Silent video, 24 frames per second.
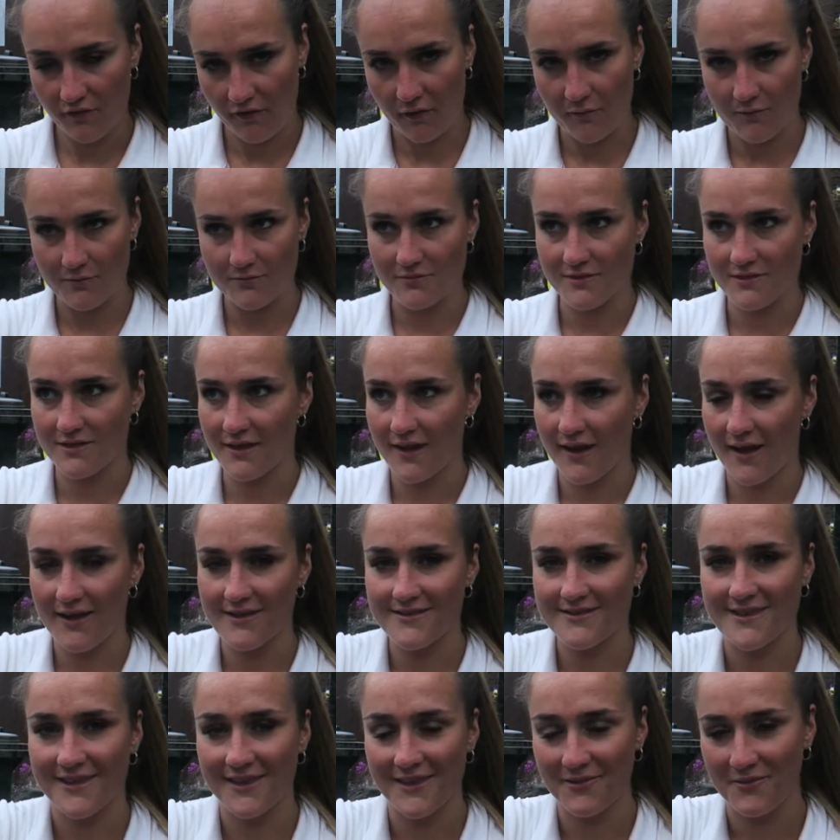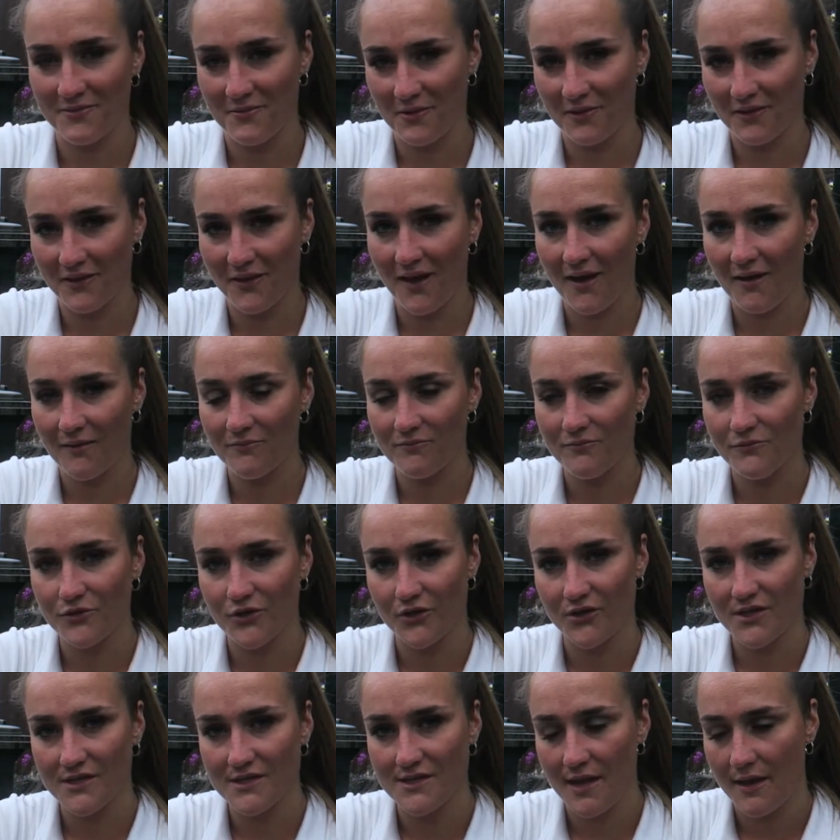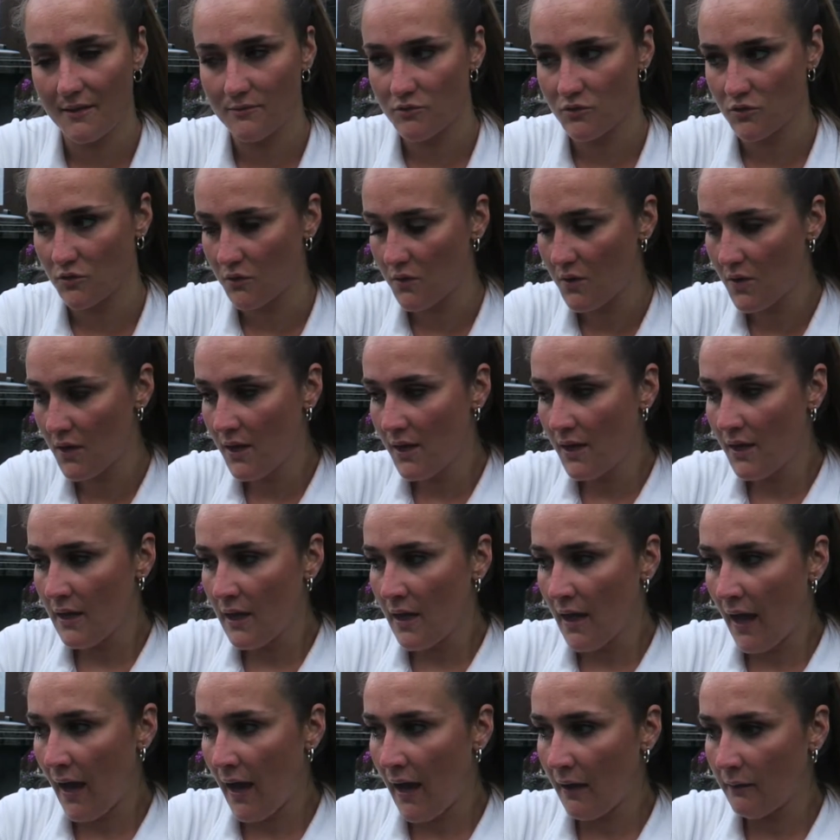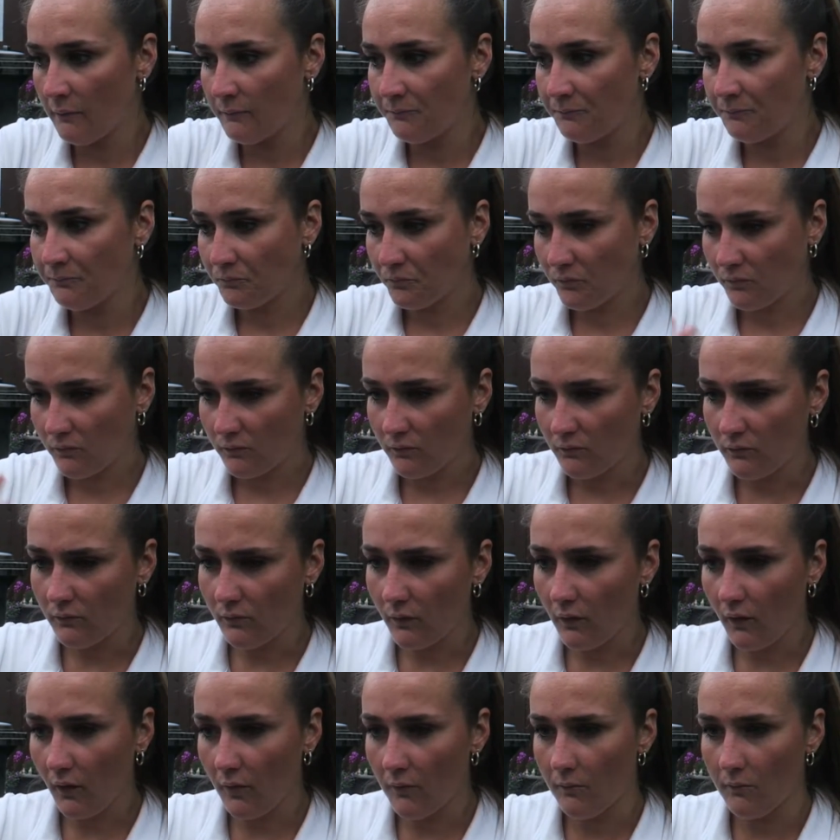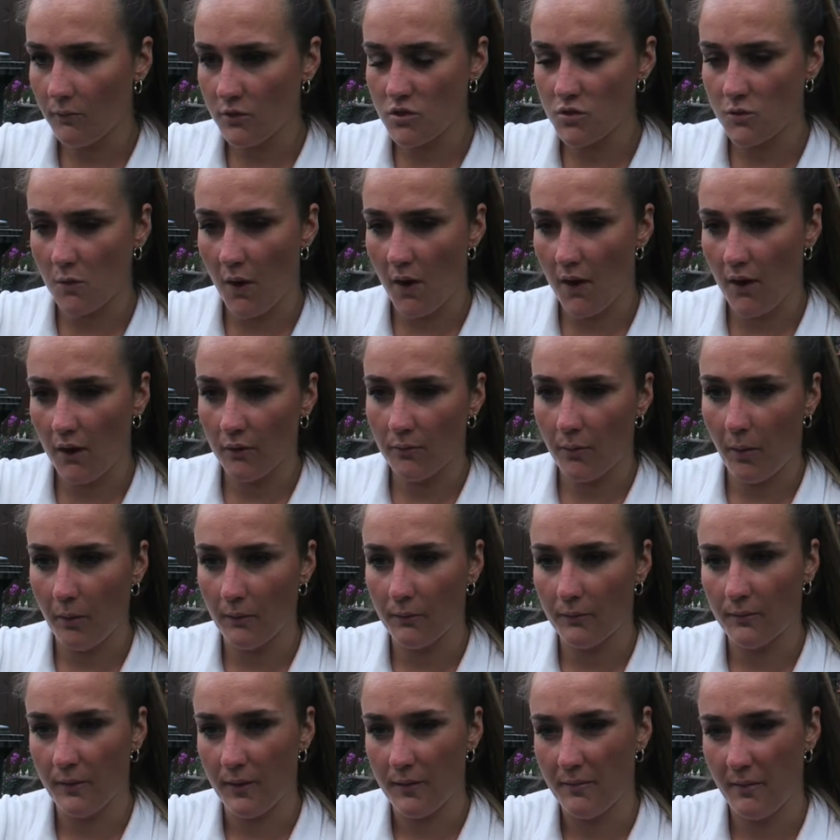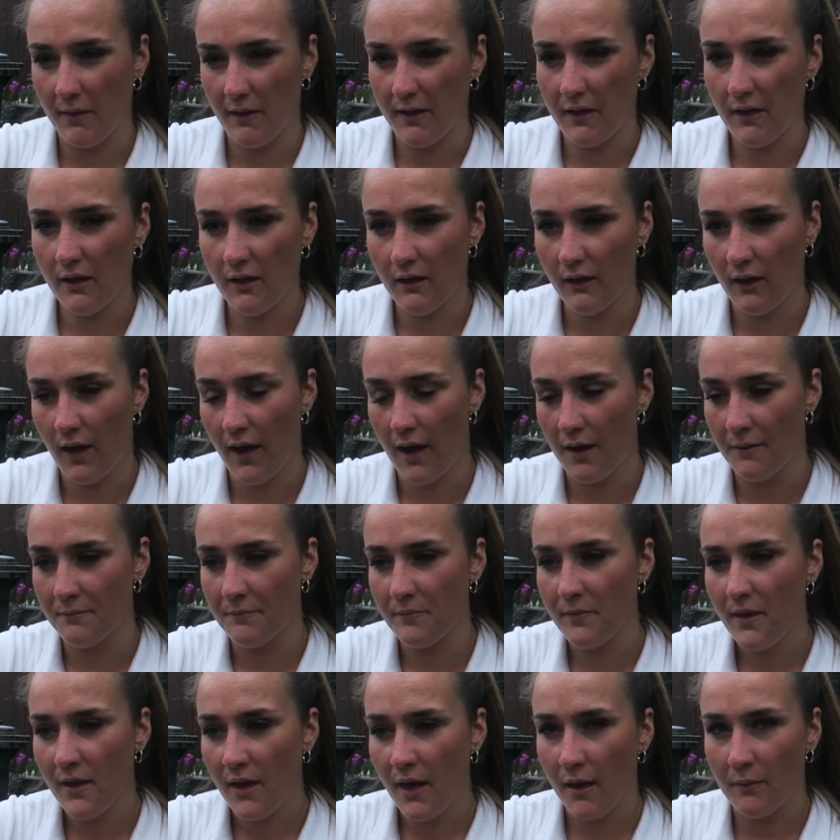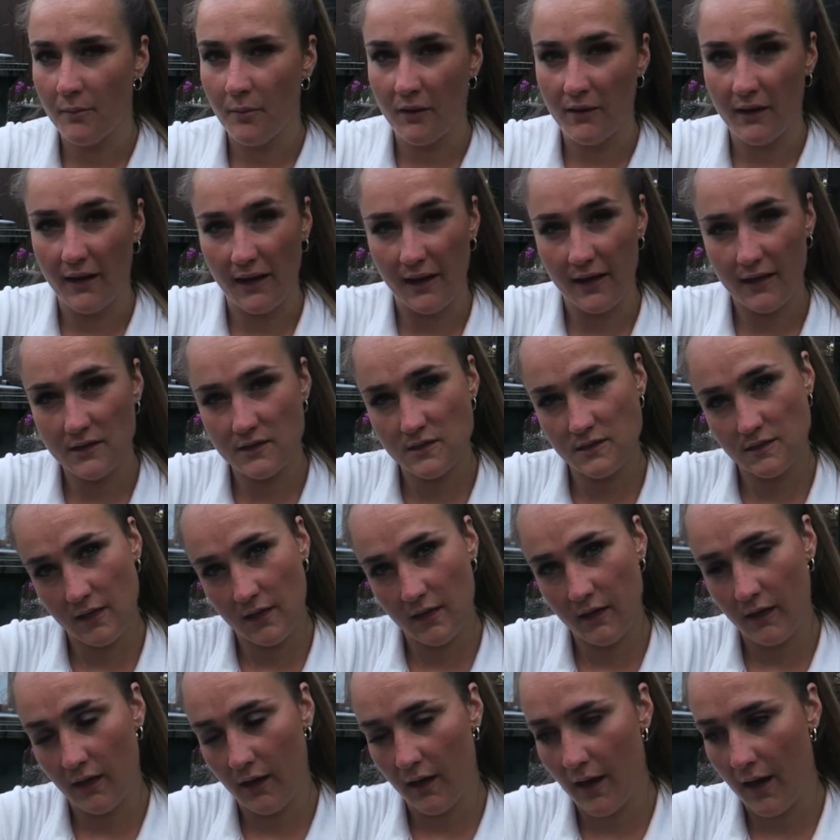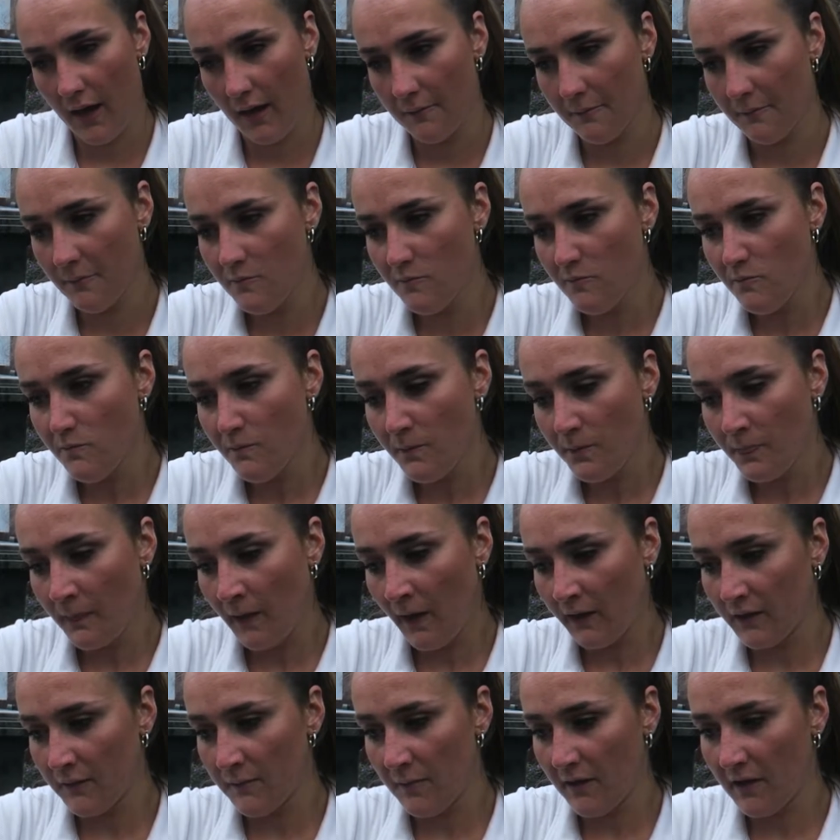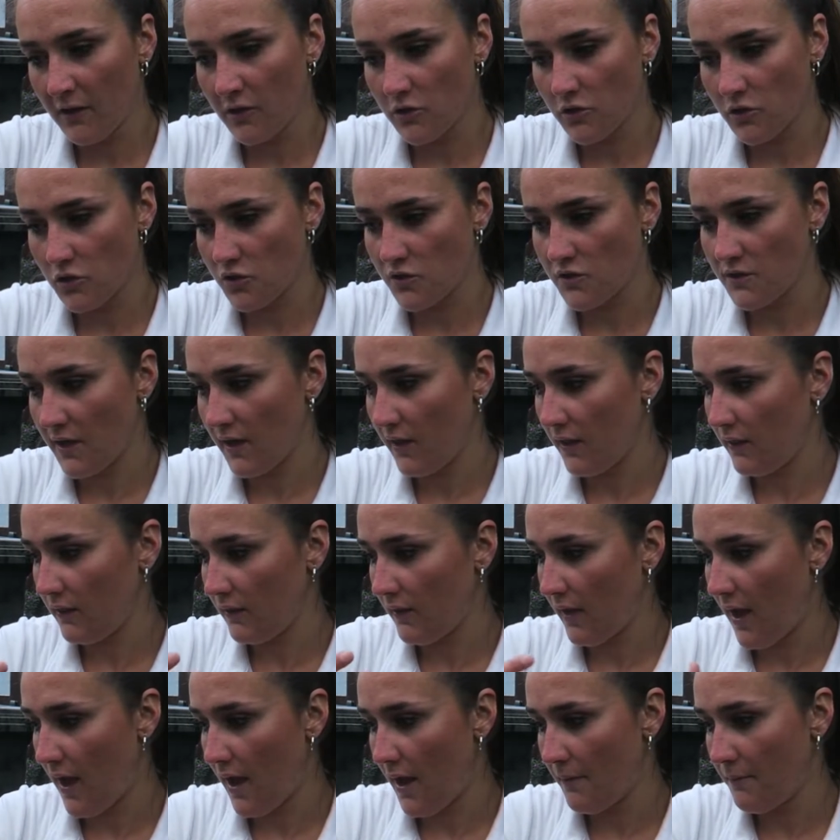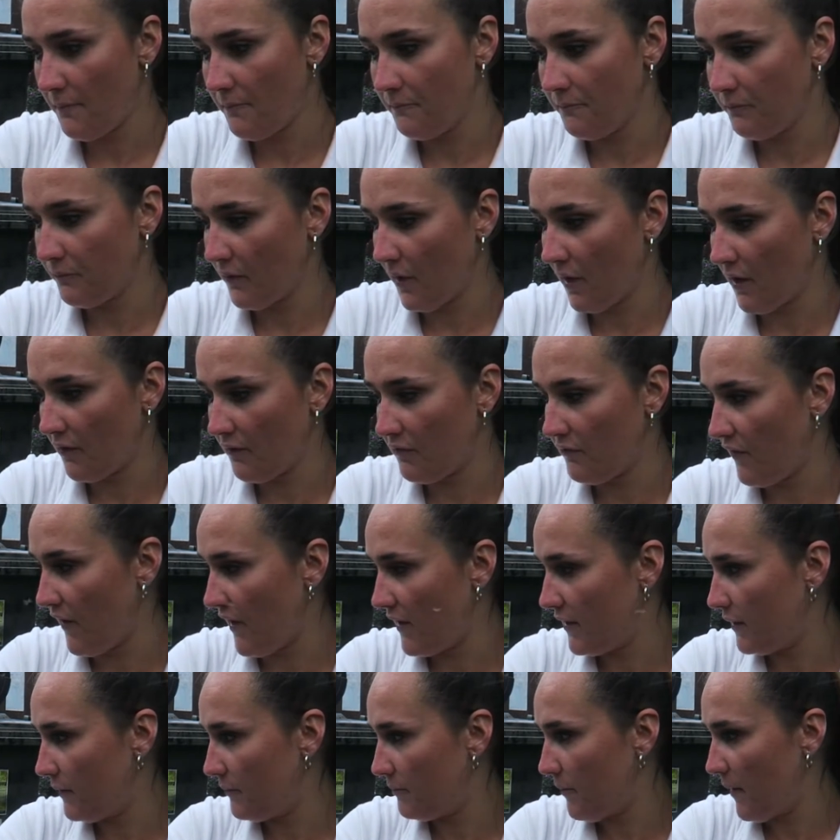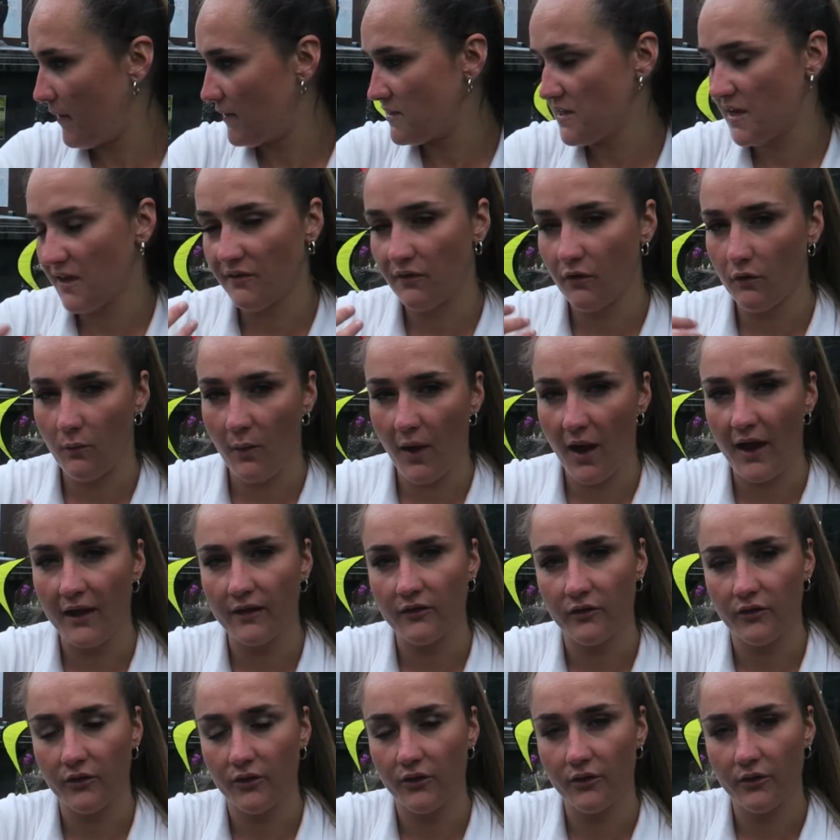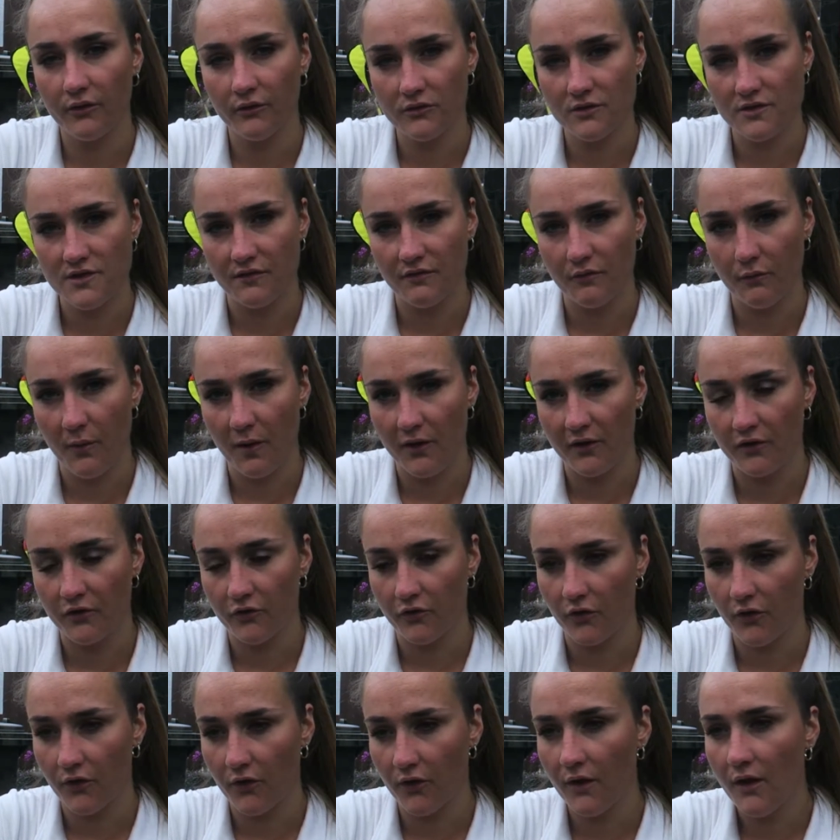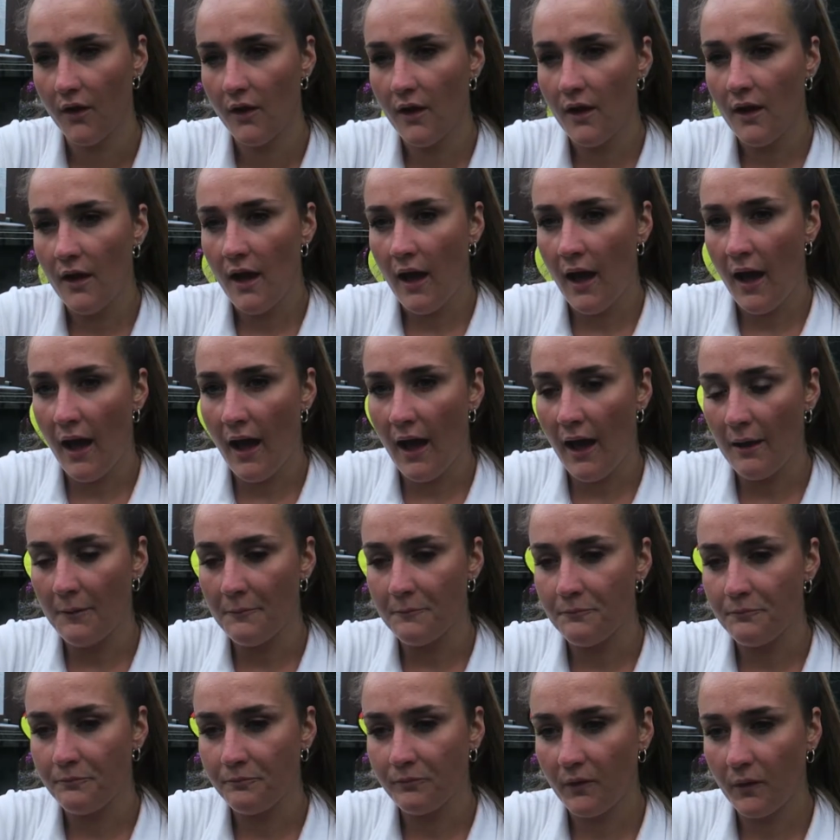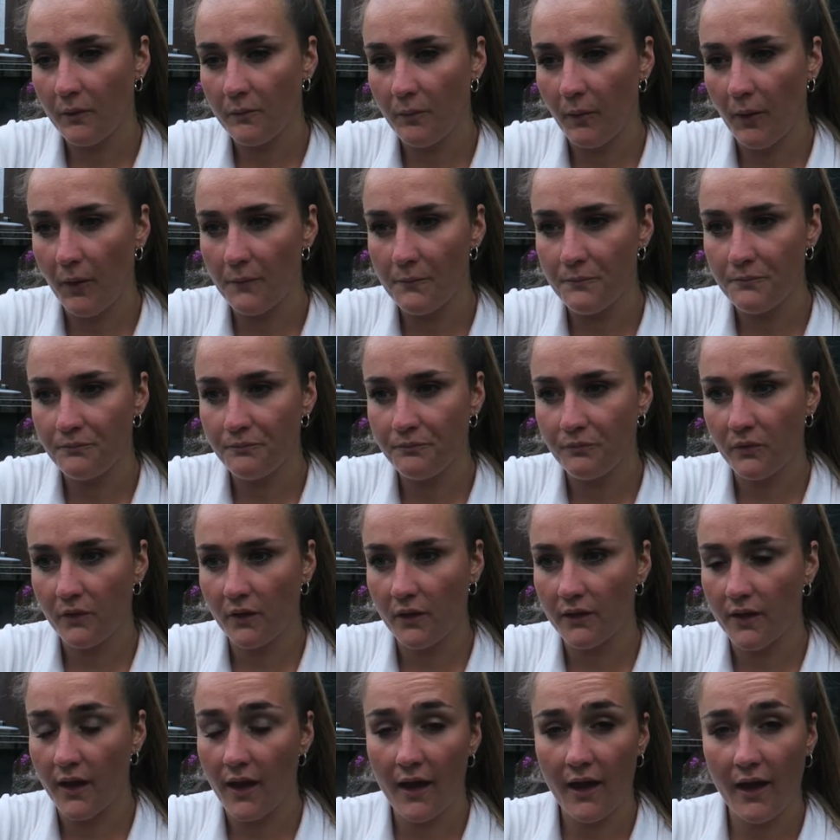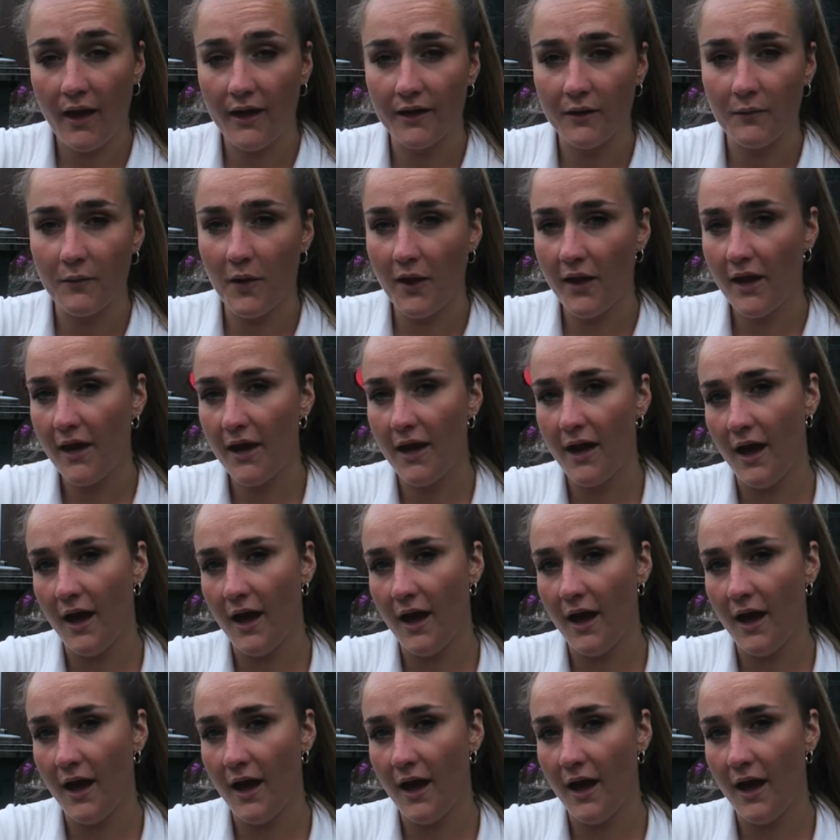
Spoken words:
That's the last thing I'd want to happen during this time. So my squat will probably be a bit less at the minute, just until I can find a safer way to do it. But yeah, anyway,